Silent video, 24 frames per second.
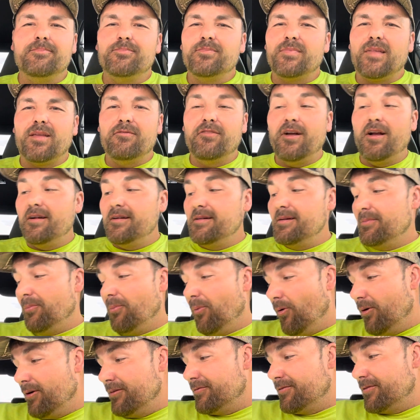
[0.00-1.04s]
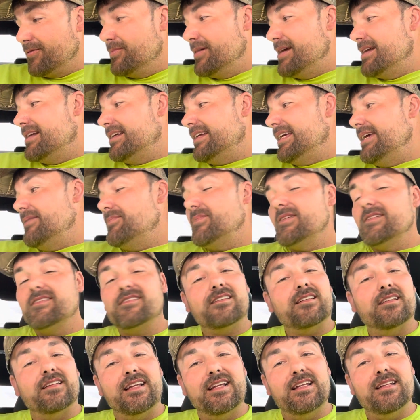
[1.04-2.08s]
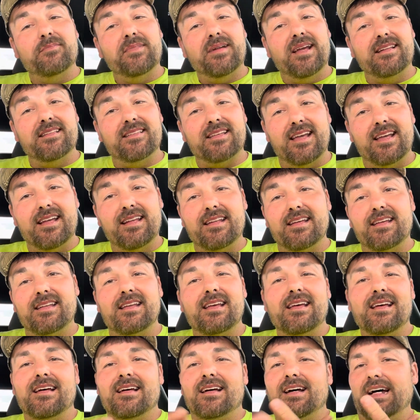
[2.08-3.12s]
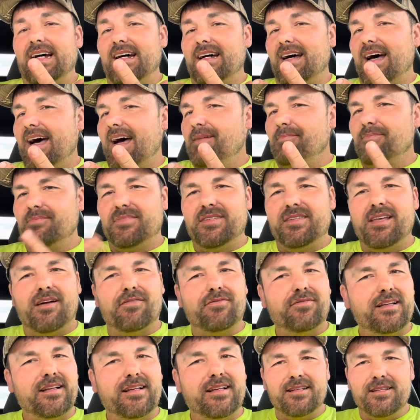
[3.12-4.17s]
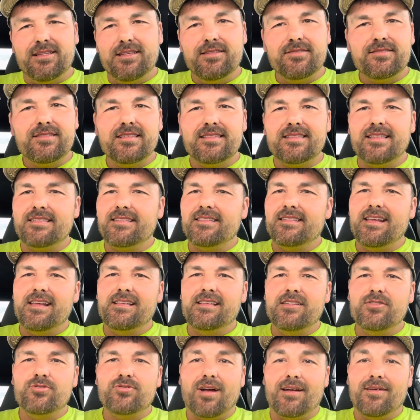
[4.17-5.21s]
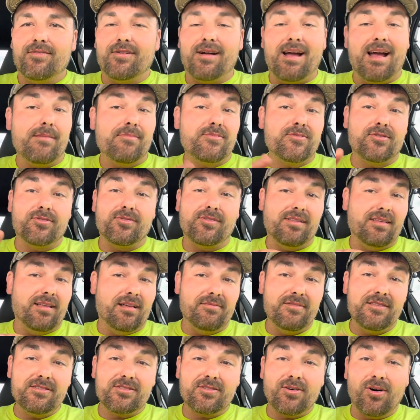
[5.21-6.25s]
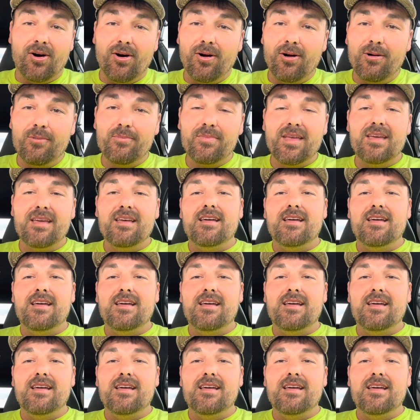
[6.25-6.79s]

very important for me to keep this clean and maintain it. I'm definitely use this as a daily driver. I absolutely love this car.